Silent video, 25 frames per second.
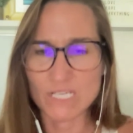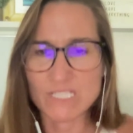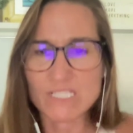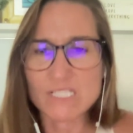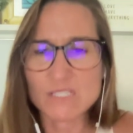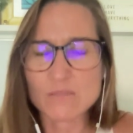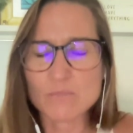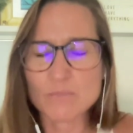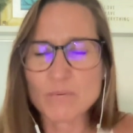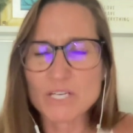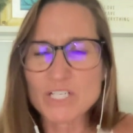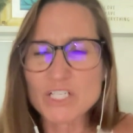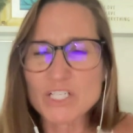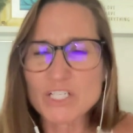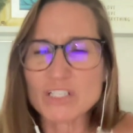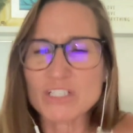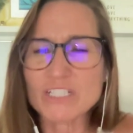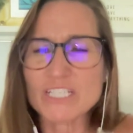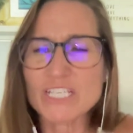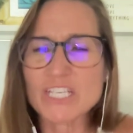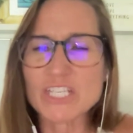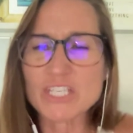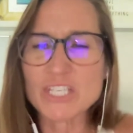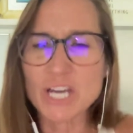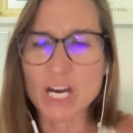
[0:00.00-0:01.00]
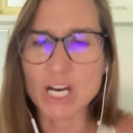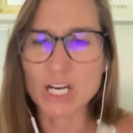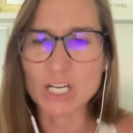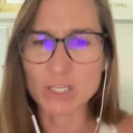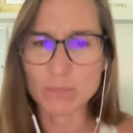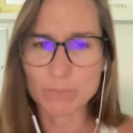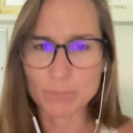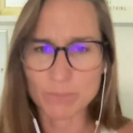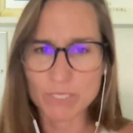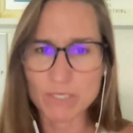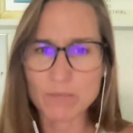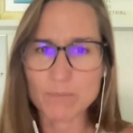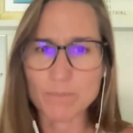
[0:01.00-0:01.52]
especially
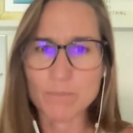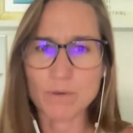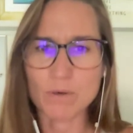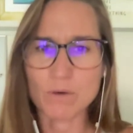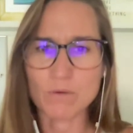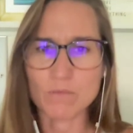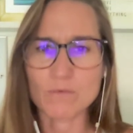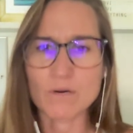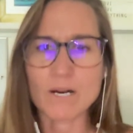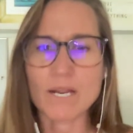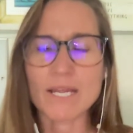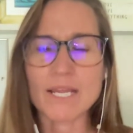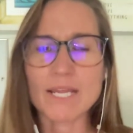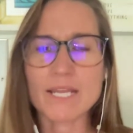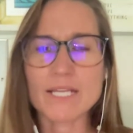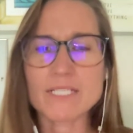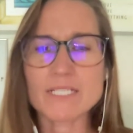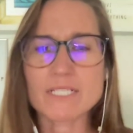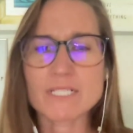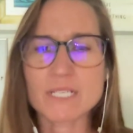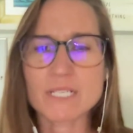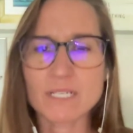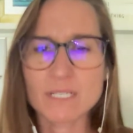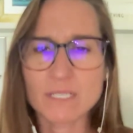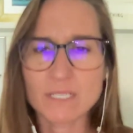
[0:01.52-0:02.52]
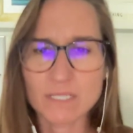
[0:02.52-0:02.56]
young people, right?